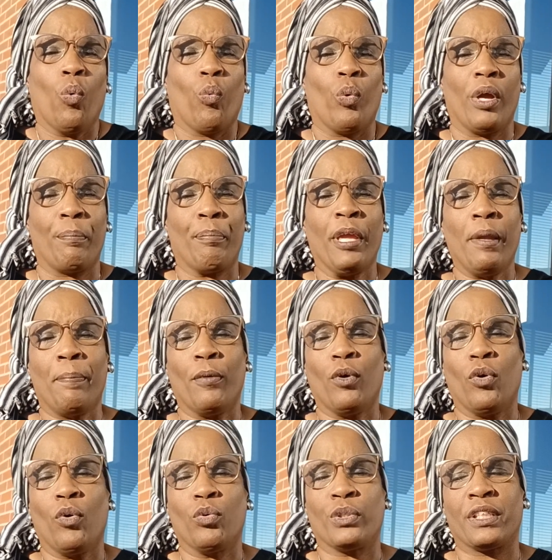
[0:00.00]
when
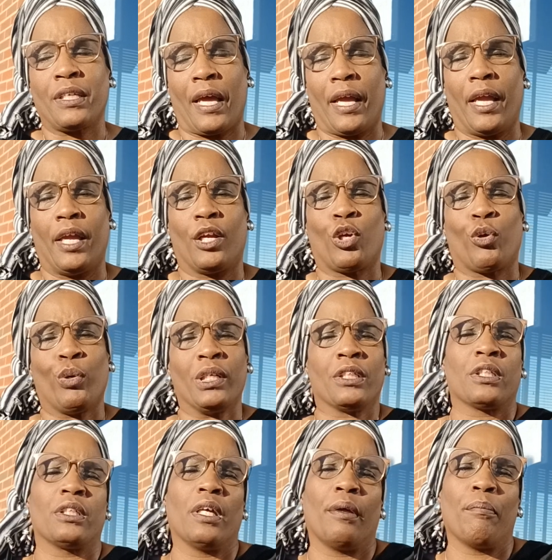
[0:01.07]
people say
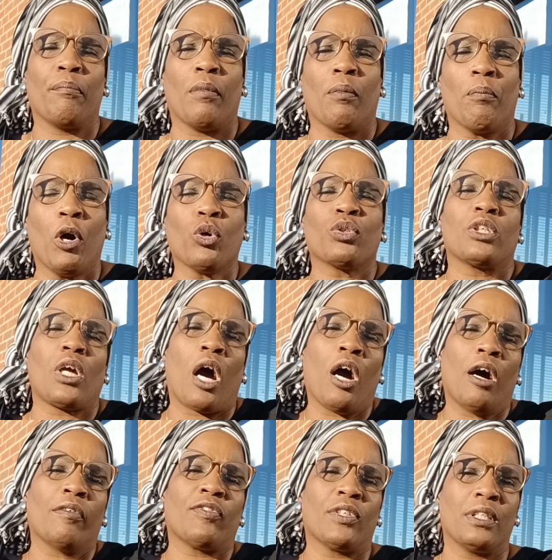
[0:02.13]
Christian, most
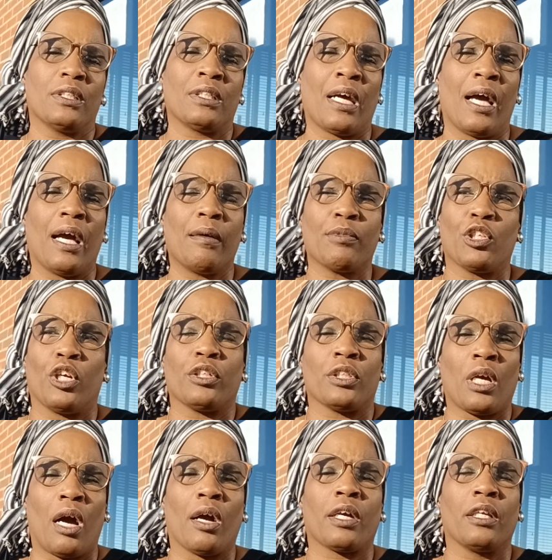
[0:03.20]
oftentimes they're
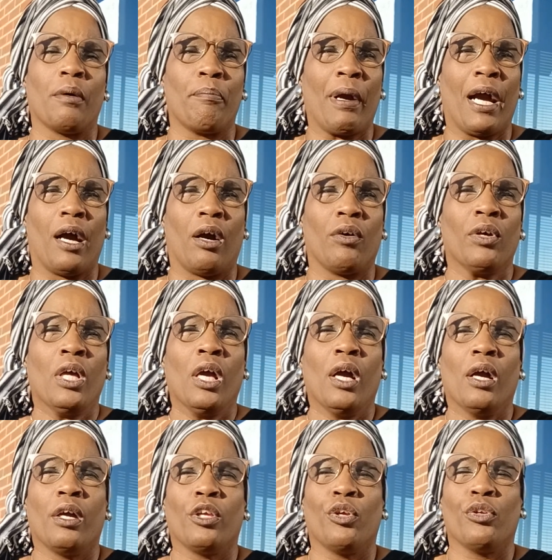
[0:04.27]
talking about,
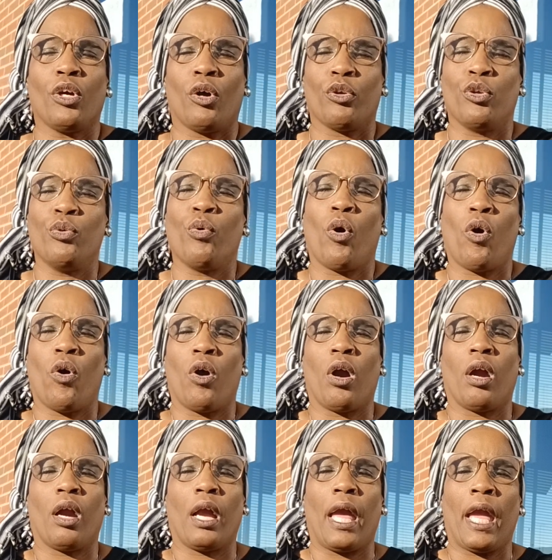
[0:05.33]
you
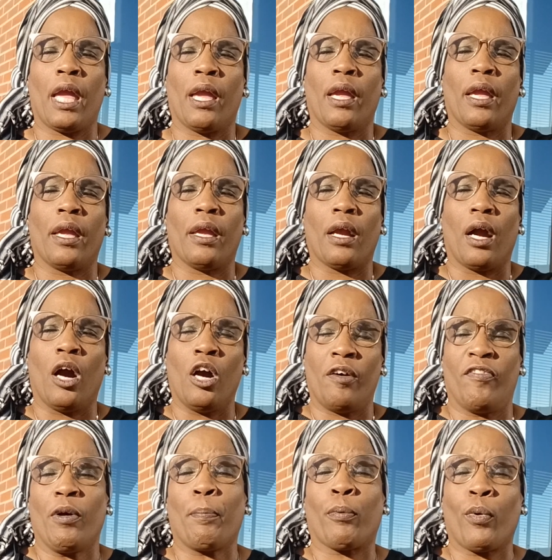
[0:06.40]
are
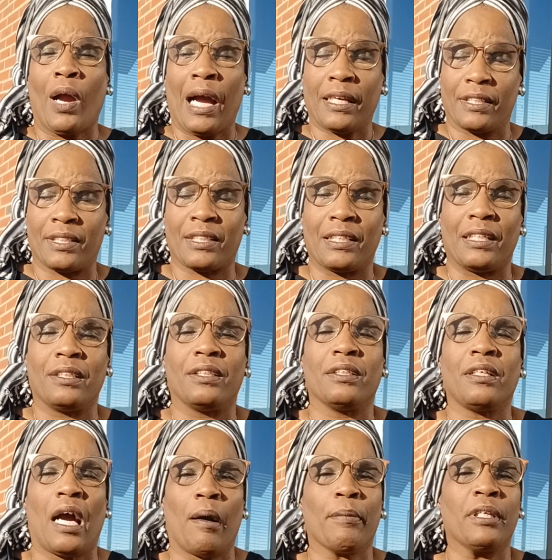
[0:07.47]
of a Protestant
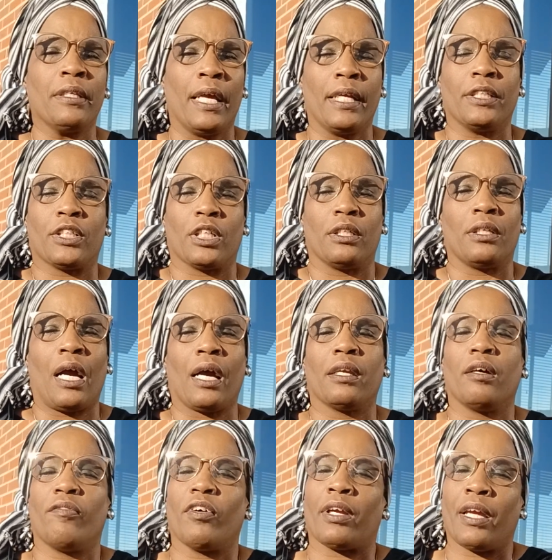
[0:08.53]
denomination,
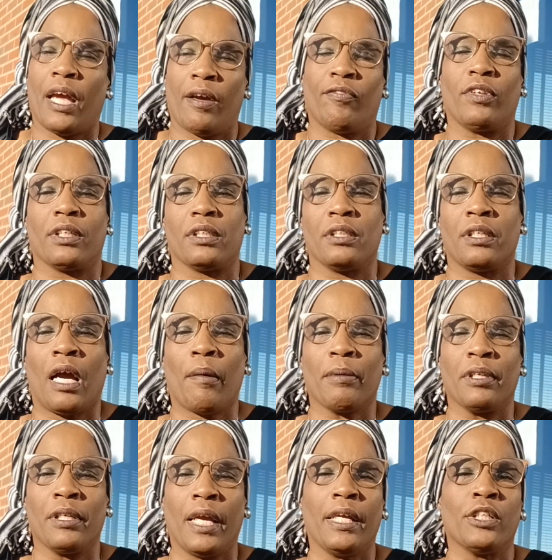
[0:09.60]
not of a Catholic
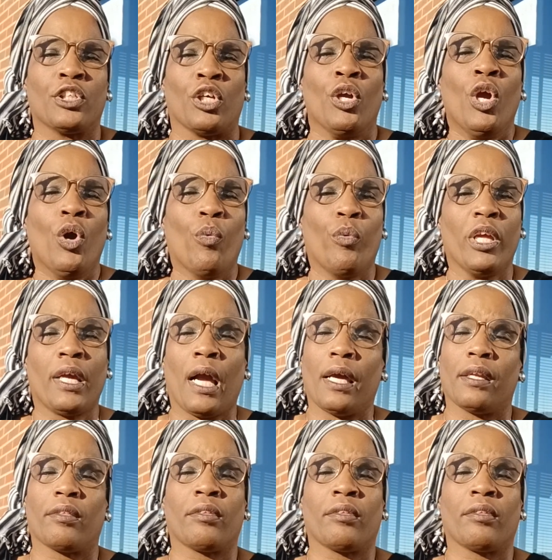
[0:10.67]
denomination. We kind of